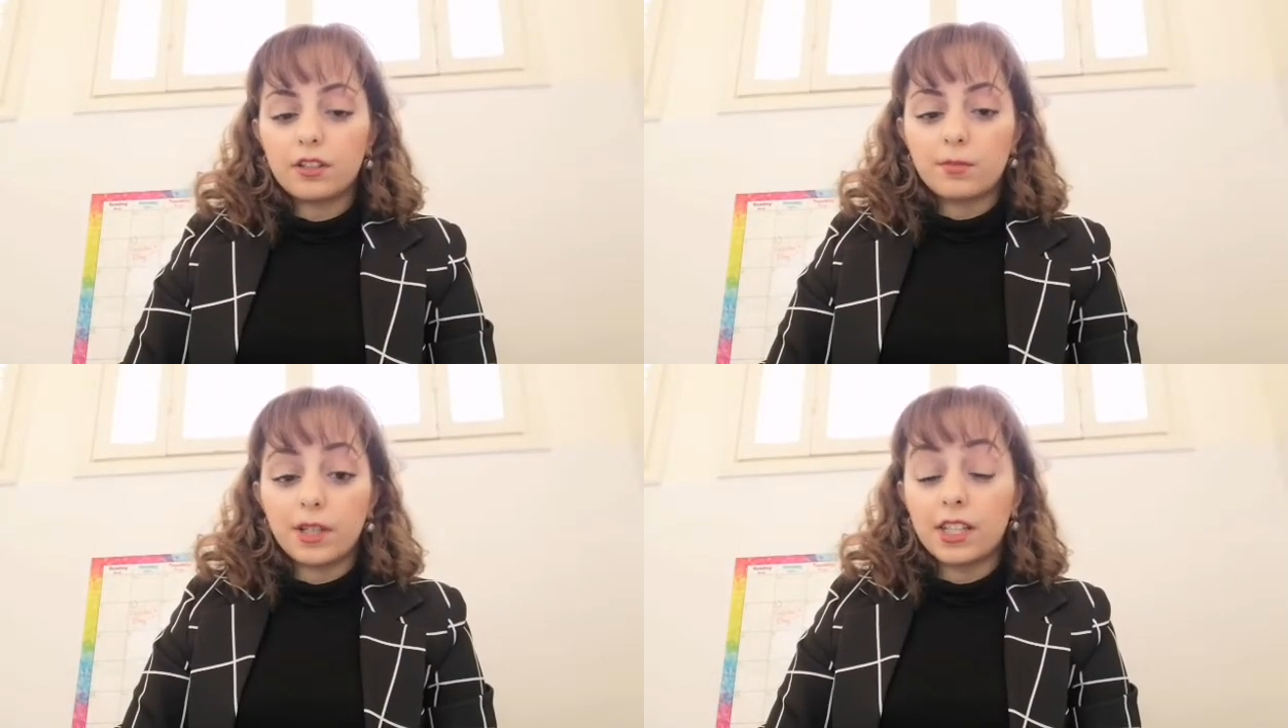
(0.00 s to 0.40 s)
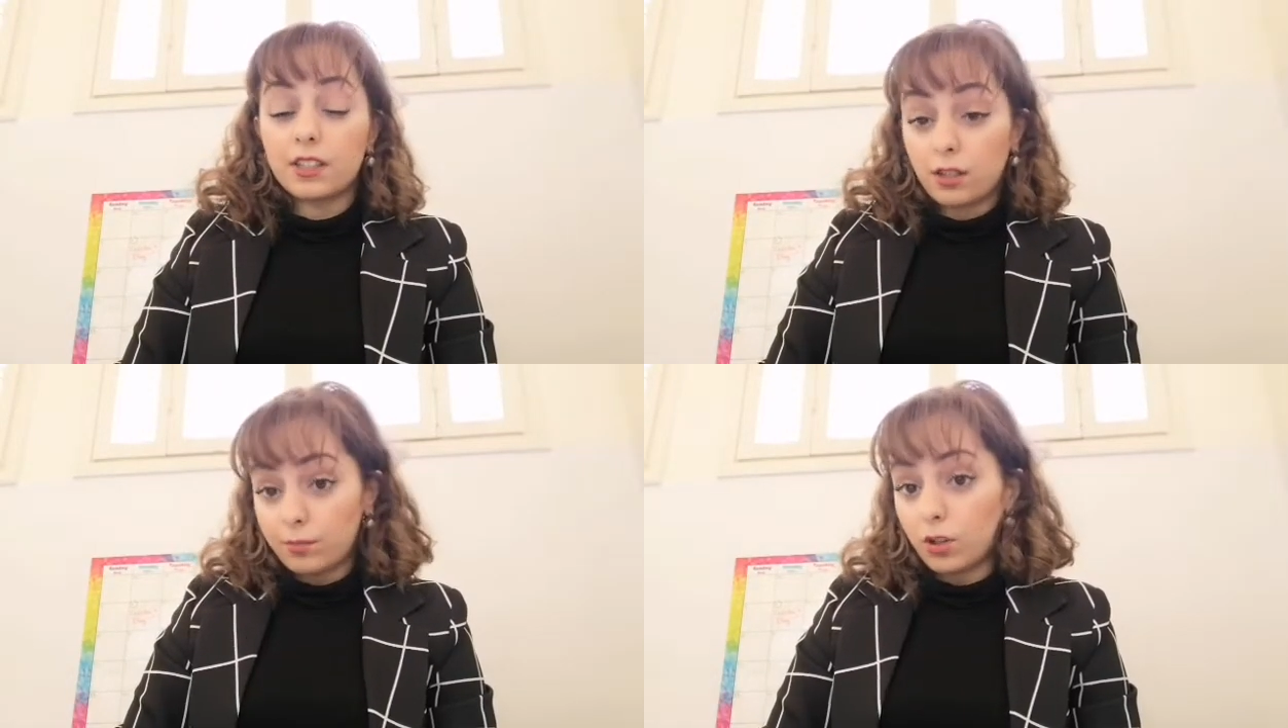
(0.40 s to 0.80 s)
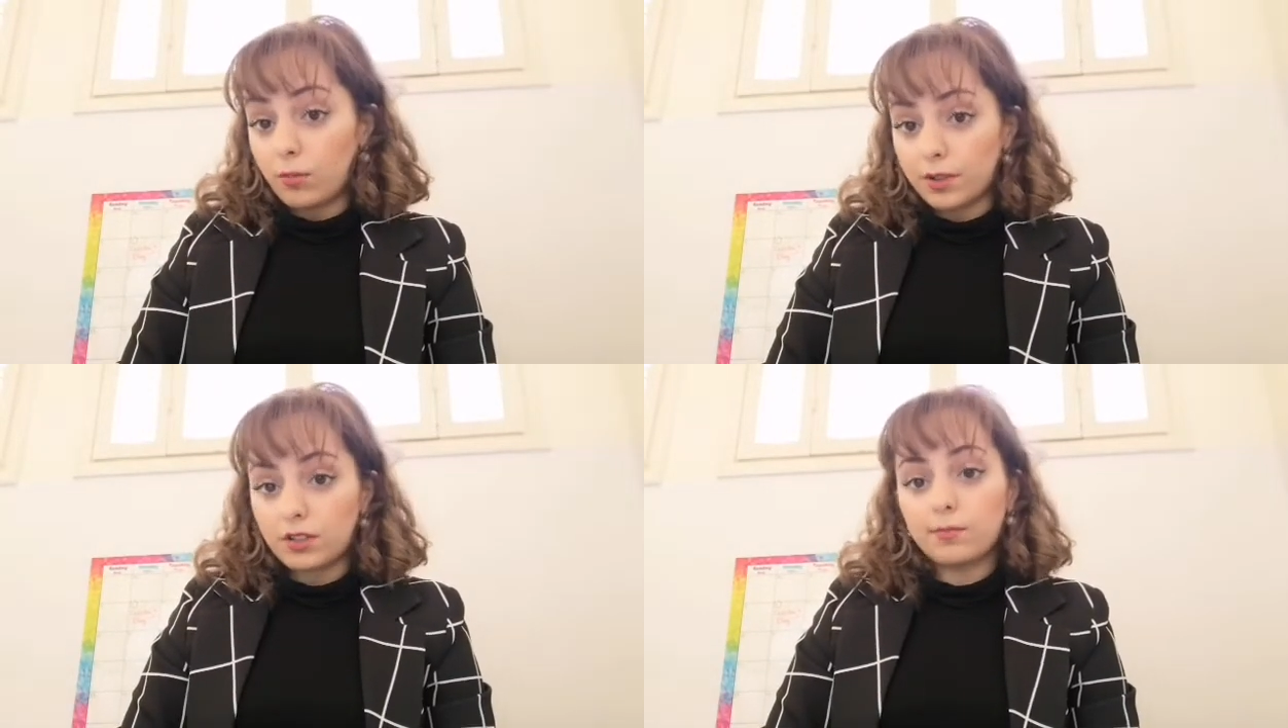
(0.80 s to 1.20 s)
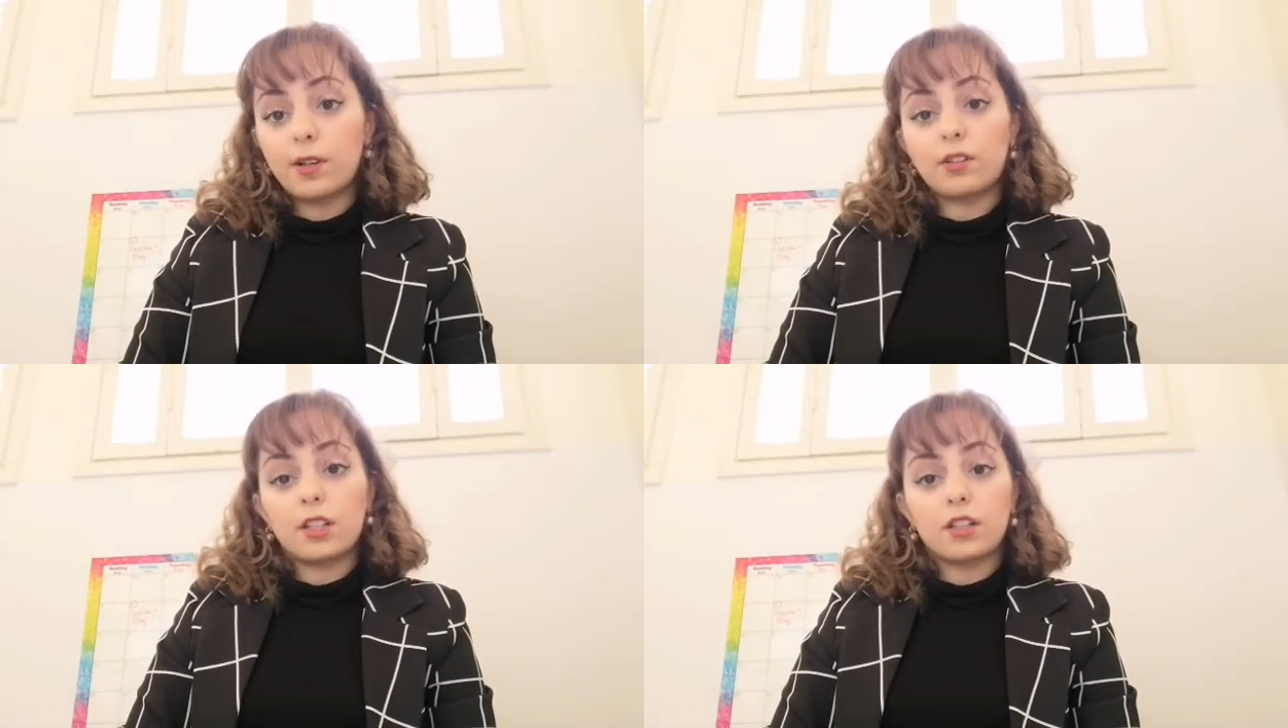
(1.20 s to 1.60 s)
as many subtopics
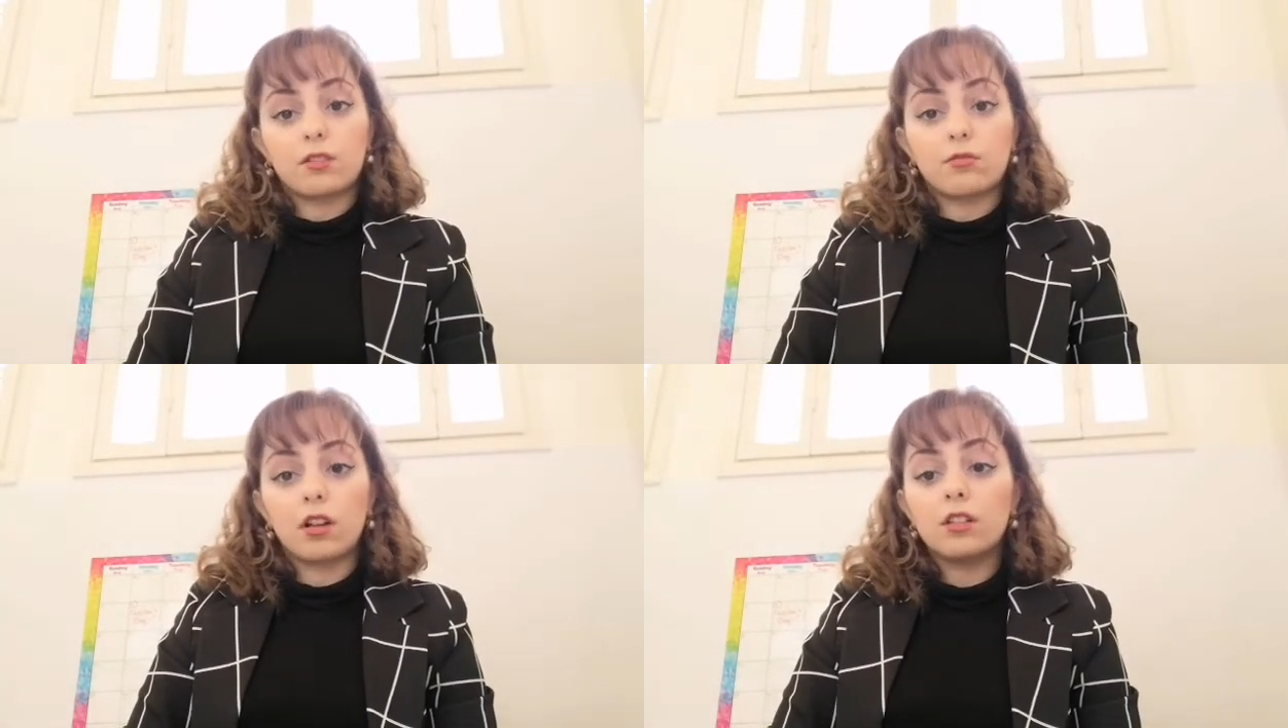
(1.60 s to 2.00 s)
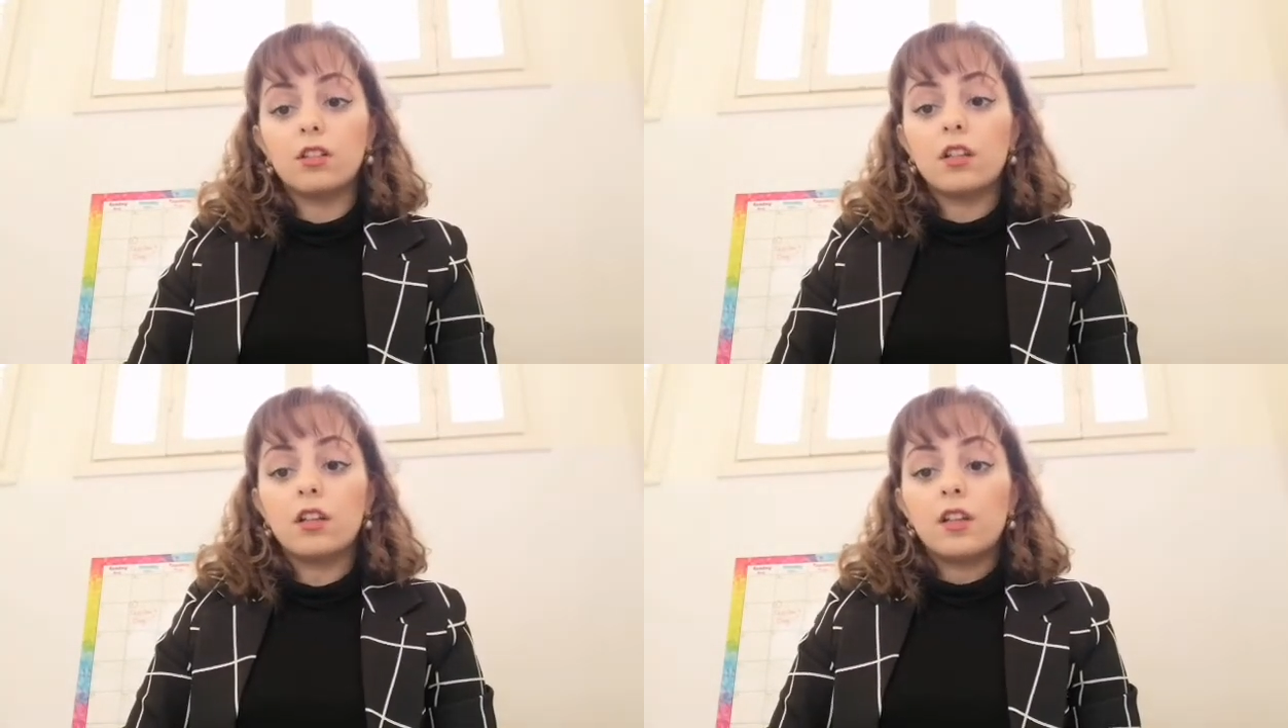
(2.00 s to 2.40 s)
about it as well.